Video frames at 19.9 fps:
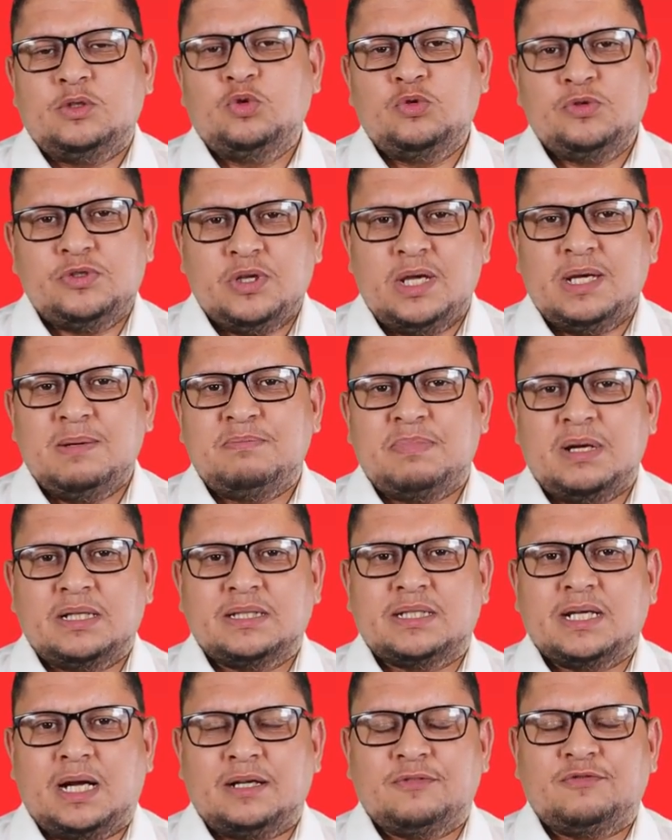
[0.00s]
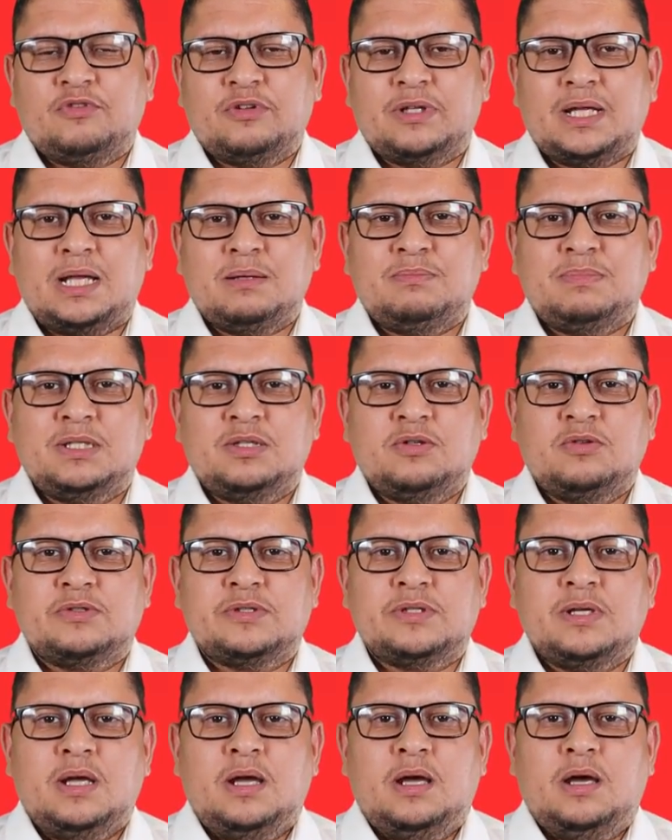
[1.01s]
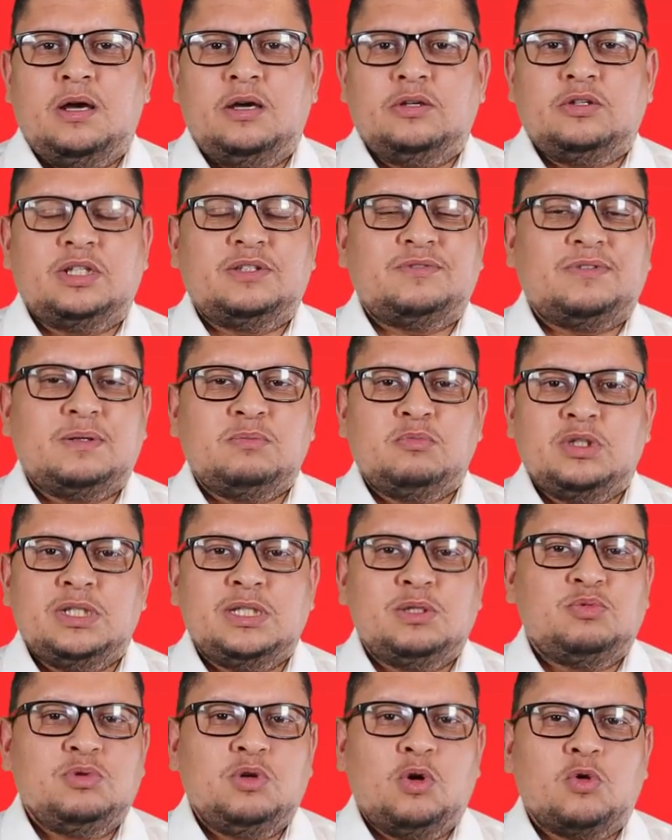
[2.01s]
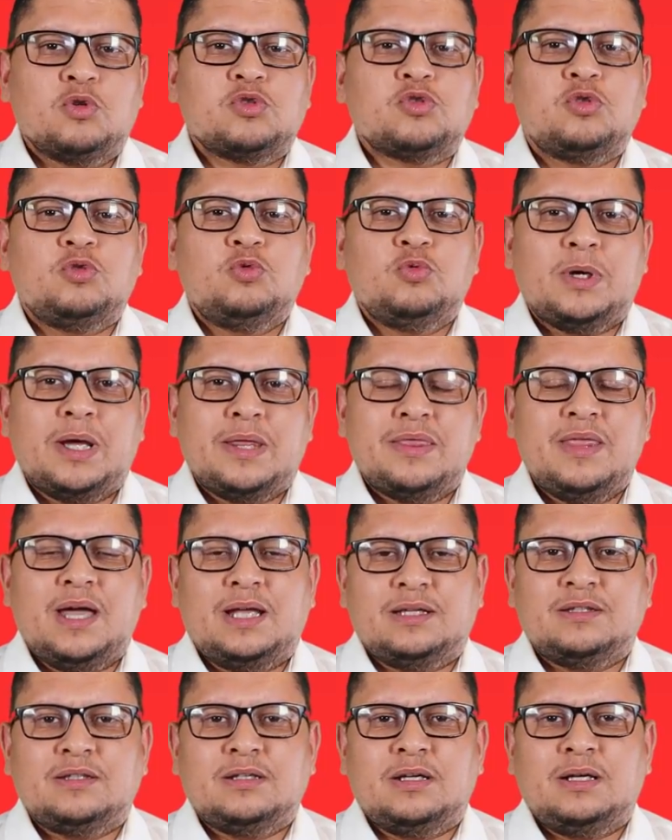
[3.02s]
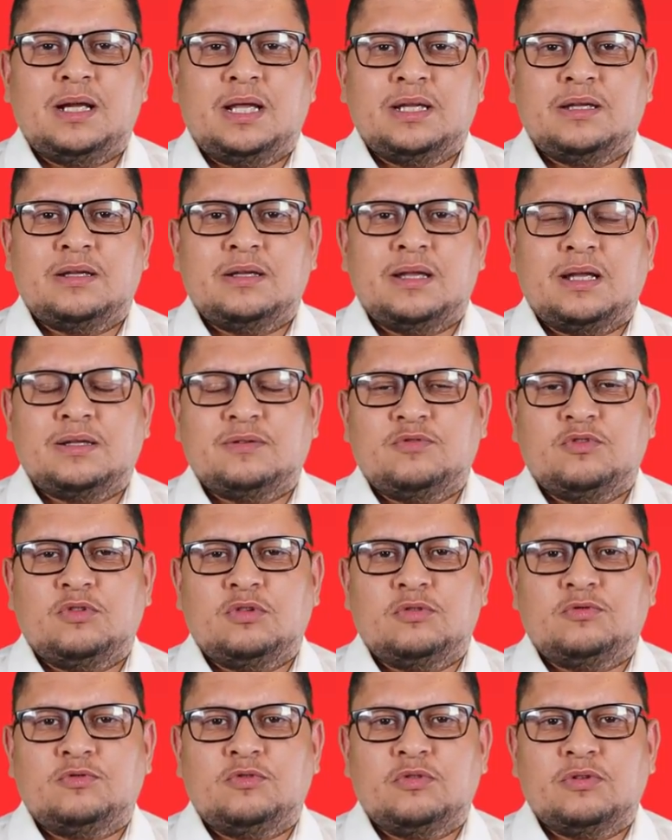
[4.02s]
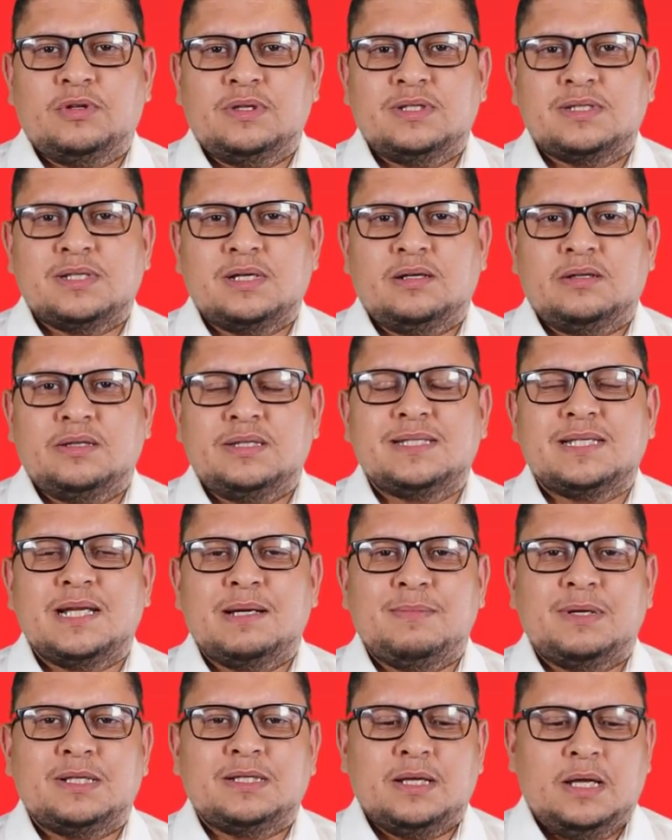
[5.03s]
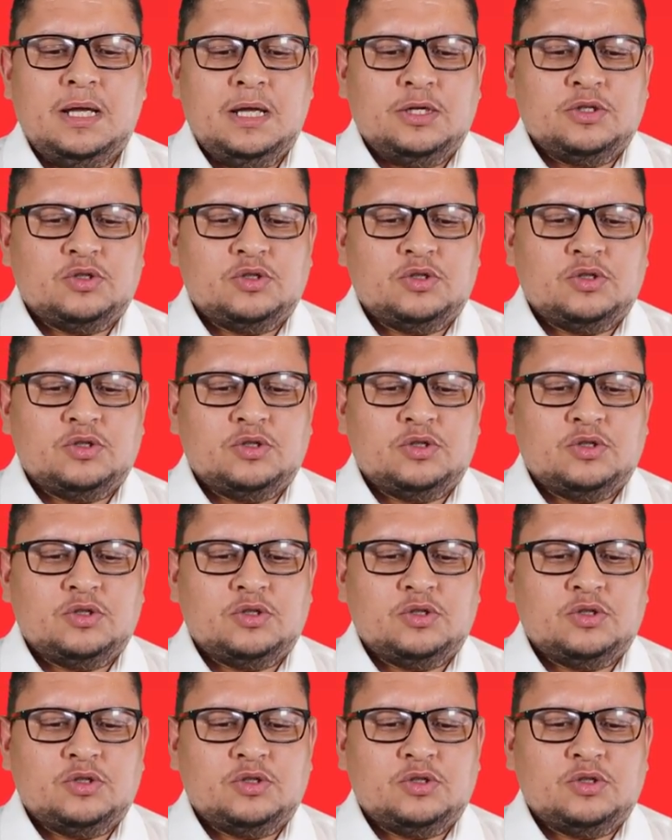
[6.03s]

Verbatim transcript: Use the implant card for that because uh, notified bodies will also look at that uh, that for for this uh, this element.